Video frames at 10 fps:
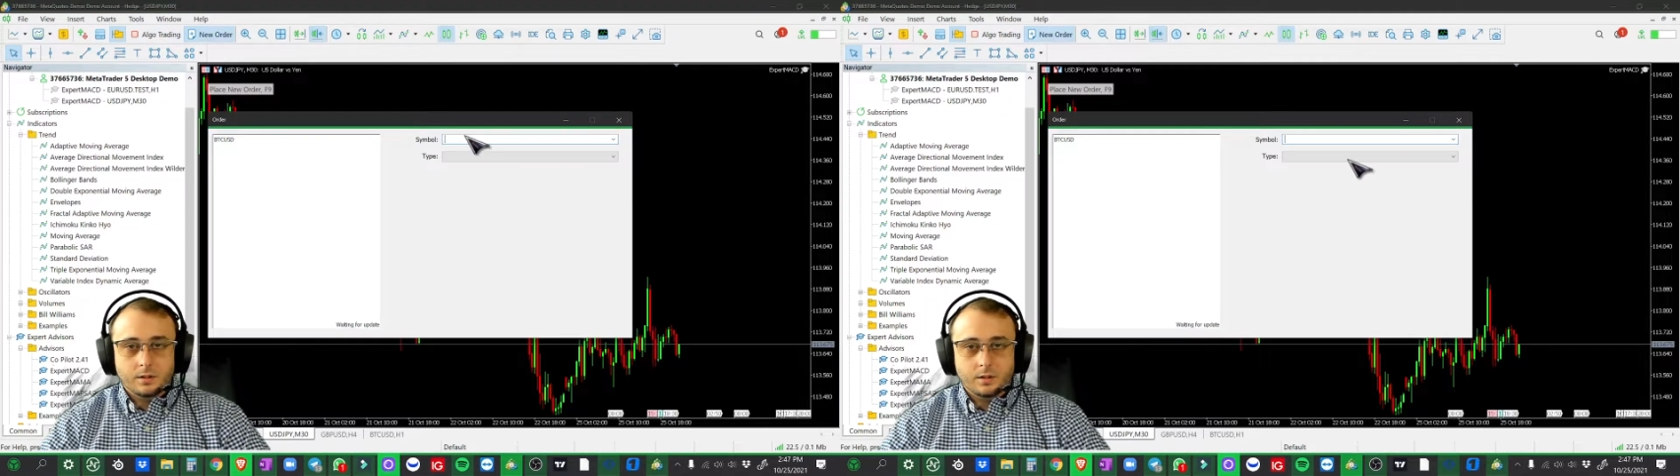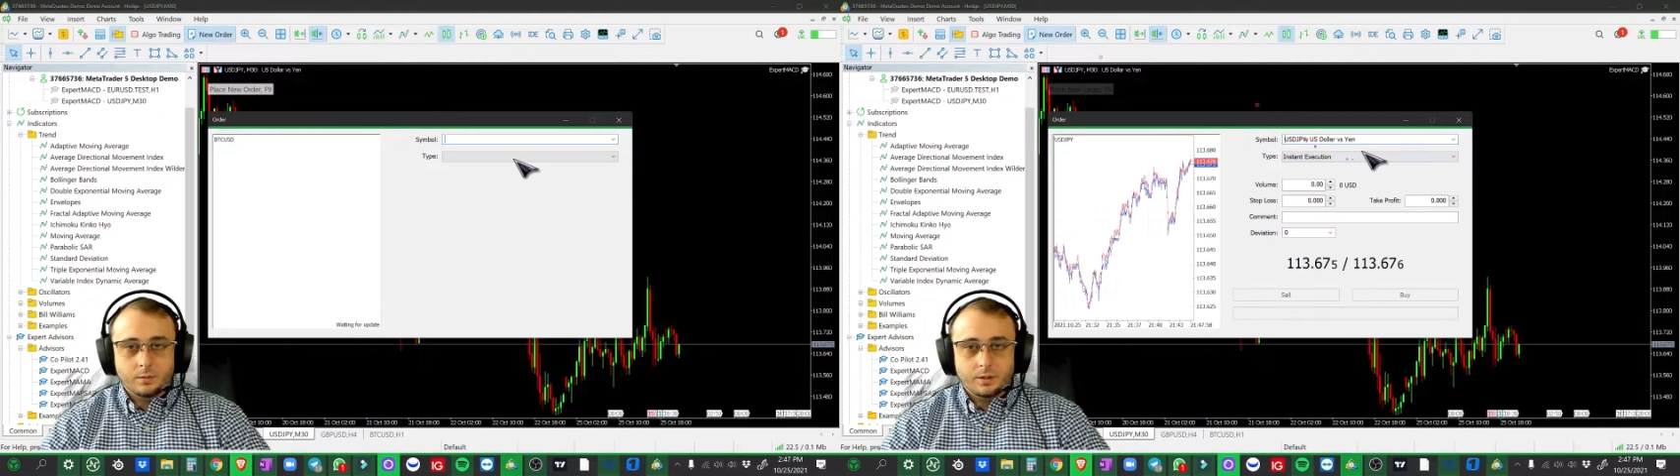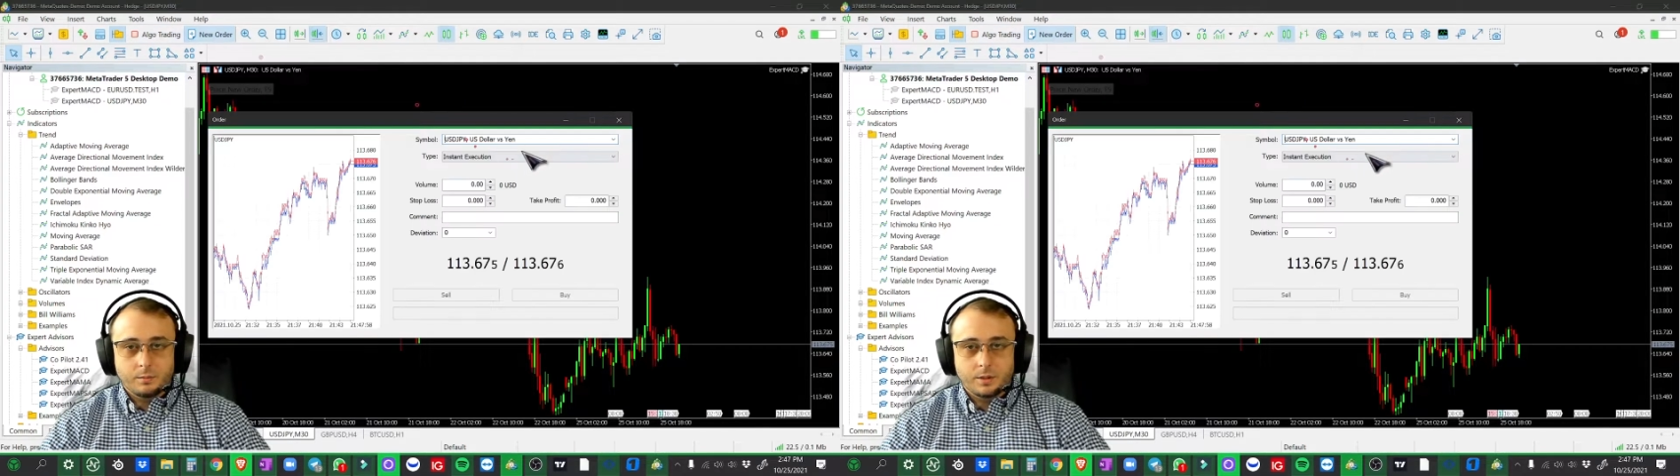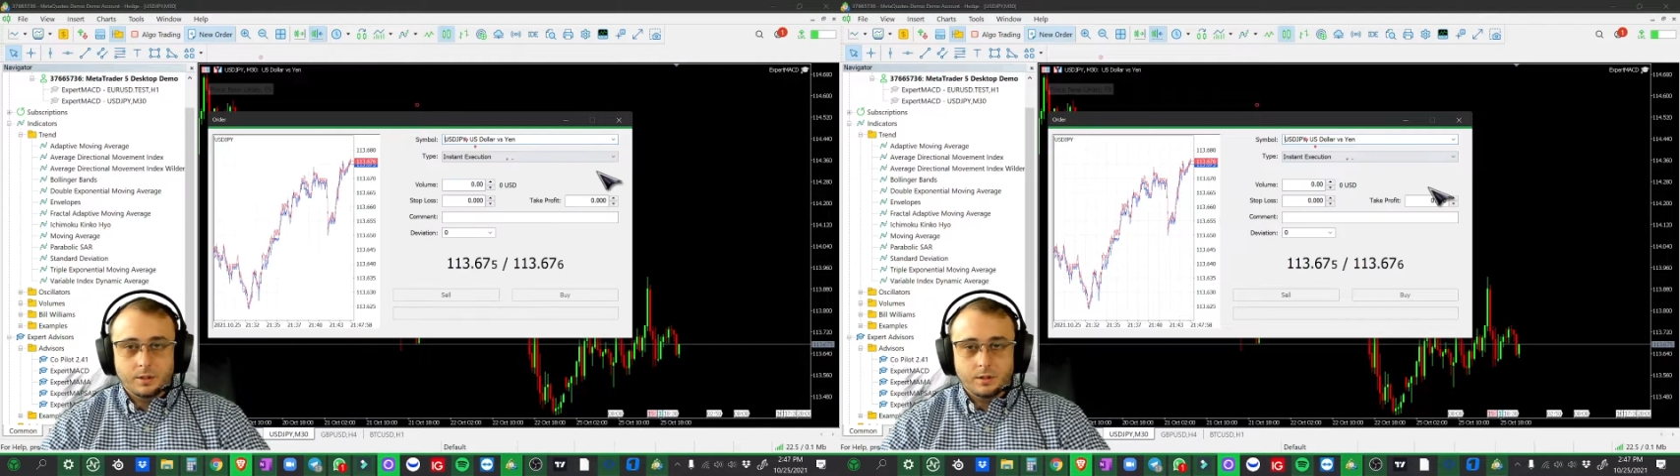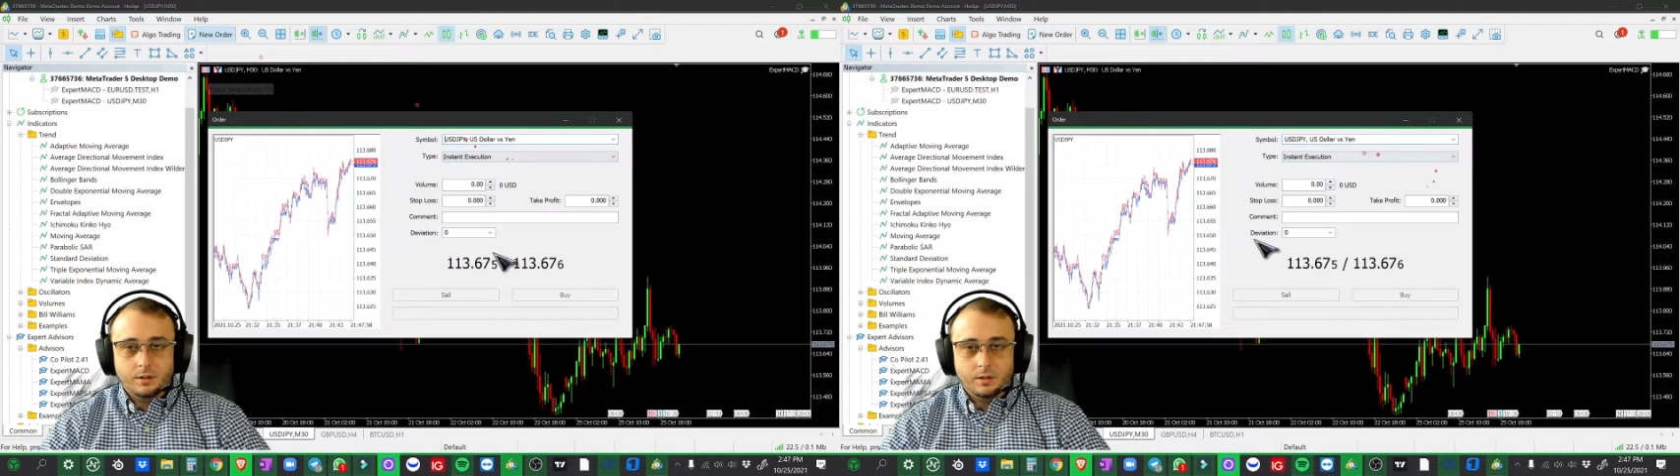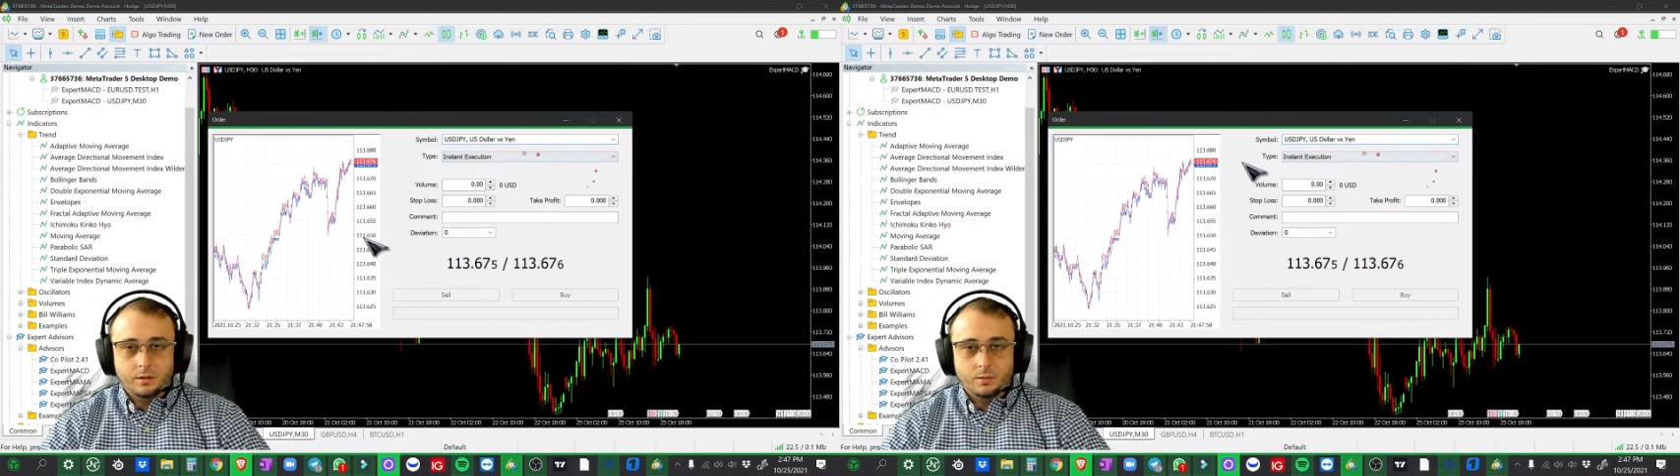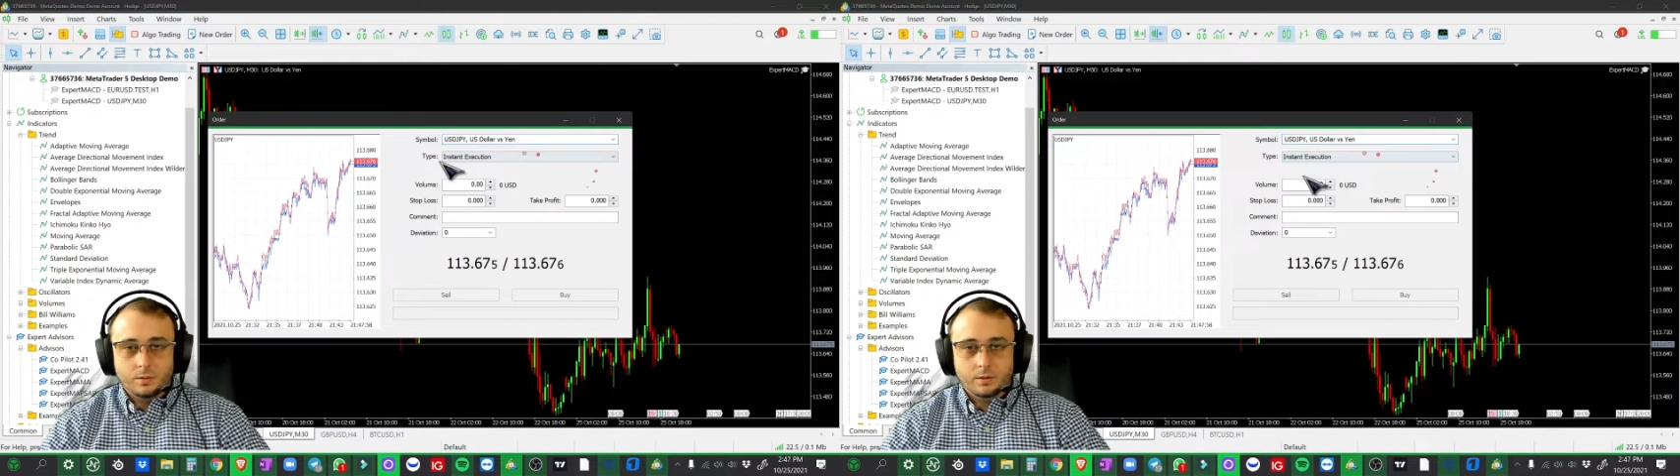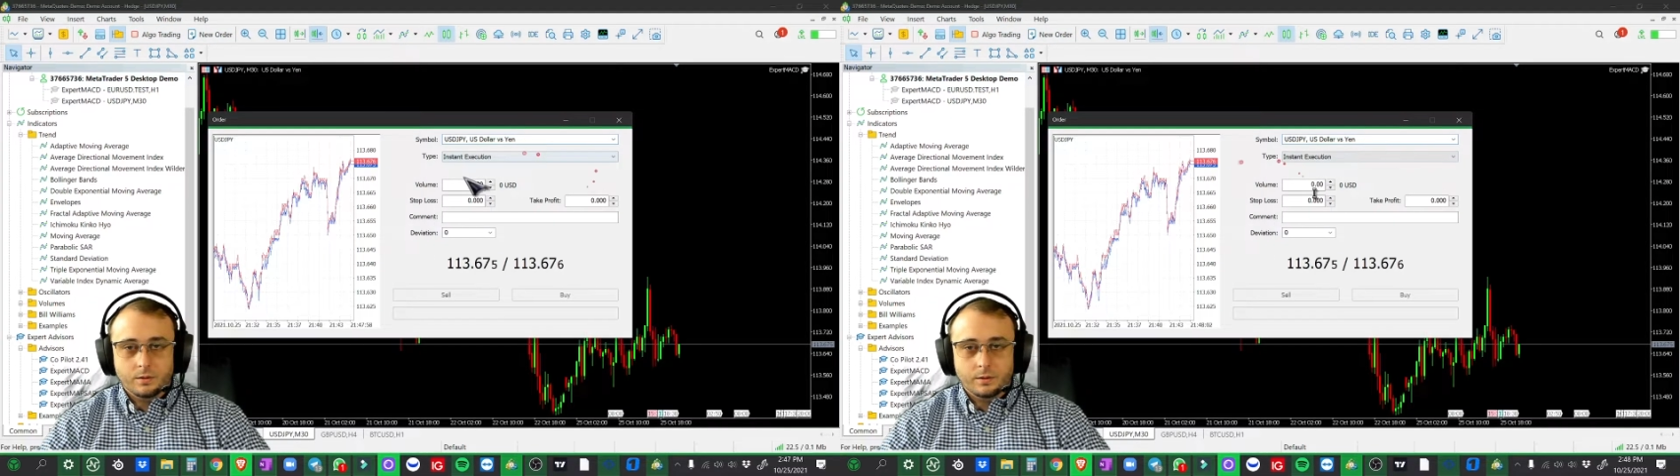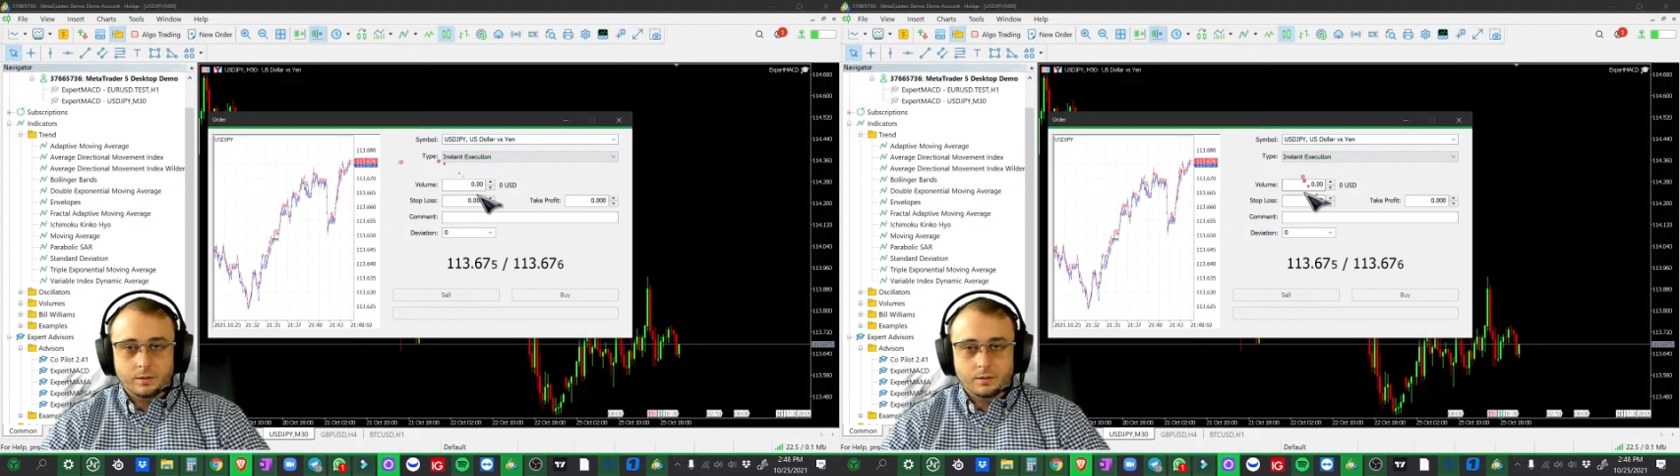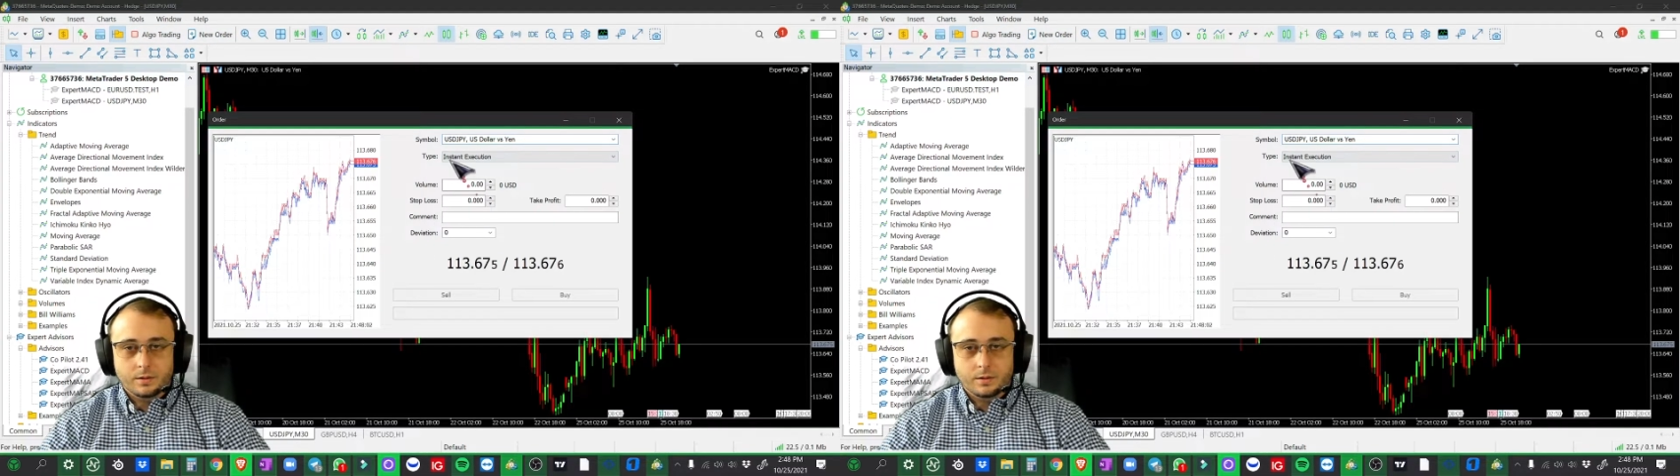where you can put in a new order with your